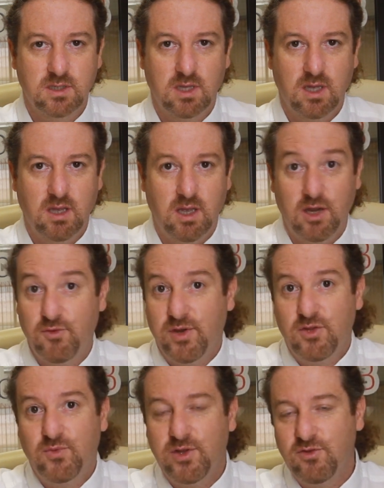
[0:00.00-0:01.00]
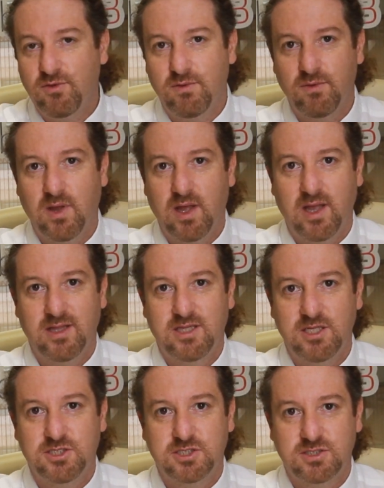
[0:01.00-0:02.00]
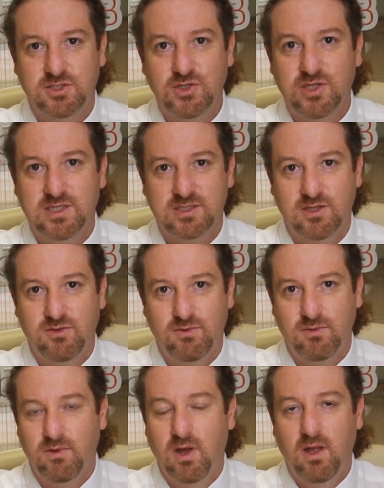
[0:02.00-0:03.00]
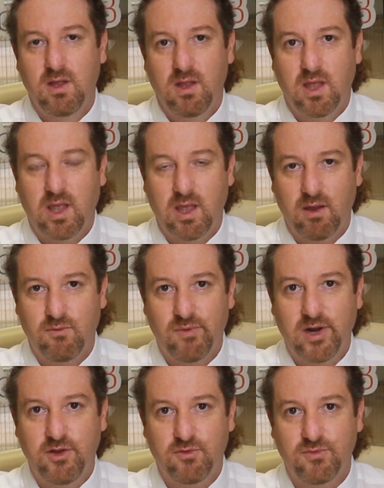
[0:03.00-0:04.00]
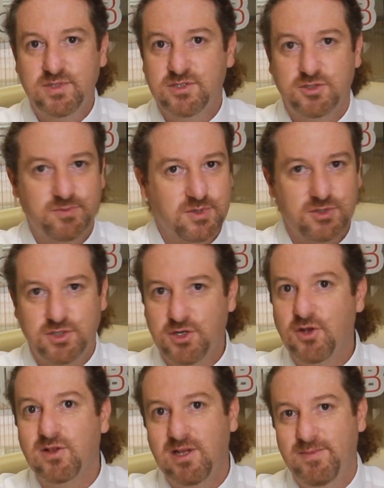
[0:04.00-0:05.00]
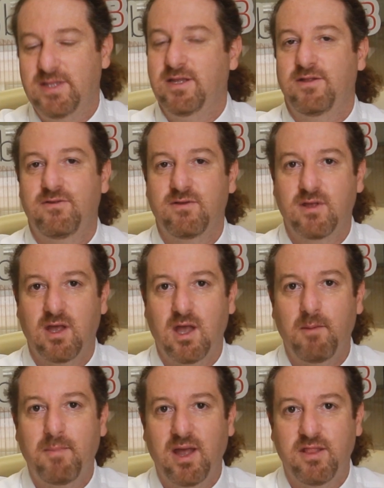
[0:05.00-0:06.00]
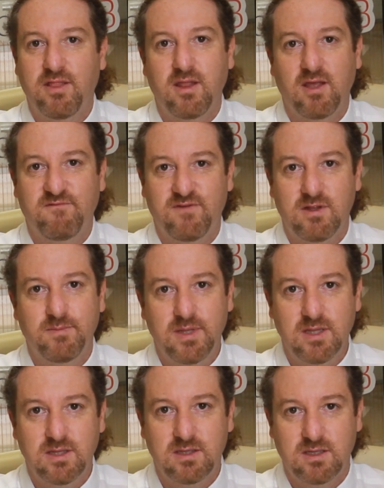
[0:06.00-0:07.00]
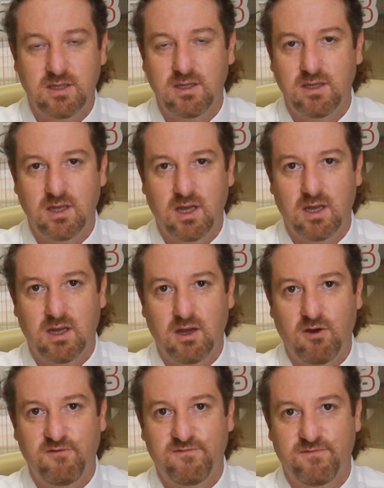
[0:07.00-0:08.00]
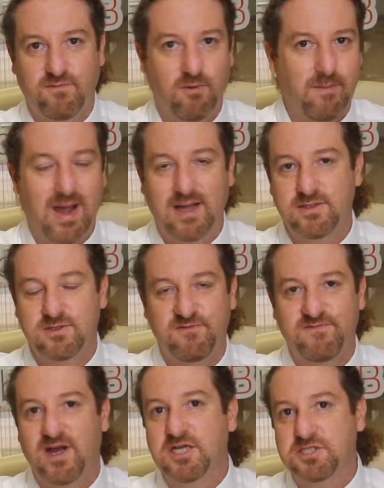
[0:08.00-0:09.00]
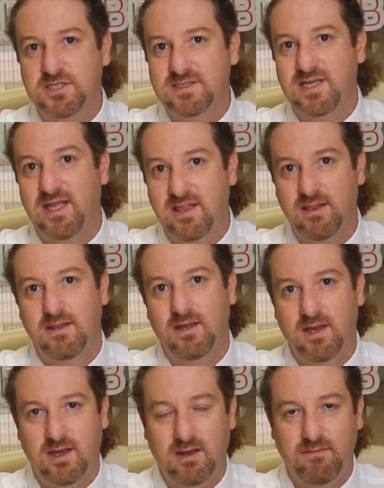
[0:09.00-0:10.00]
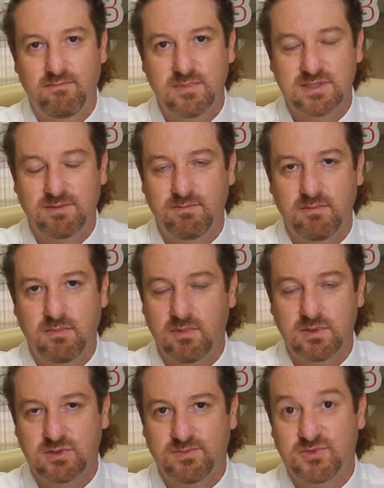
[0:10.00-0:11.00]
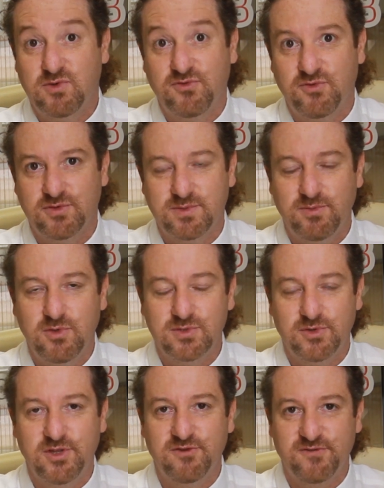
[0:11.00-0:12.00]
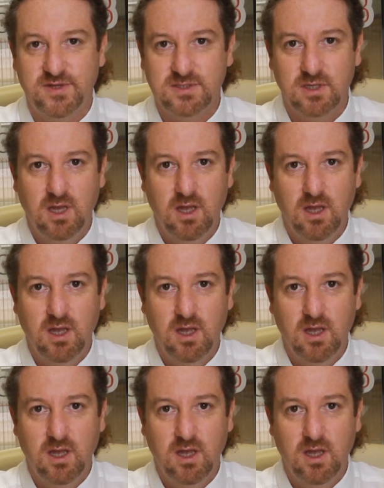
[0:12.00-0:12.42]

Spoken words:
a great way to teach students and to run your research, because you're not limited by the availability of commands and functions in some software, some user interface.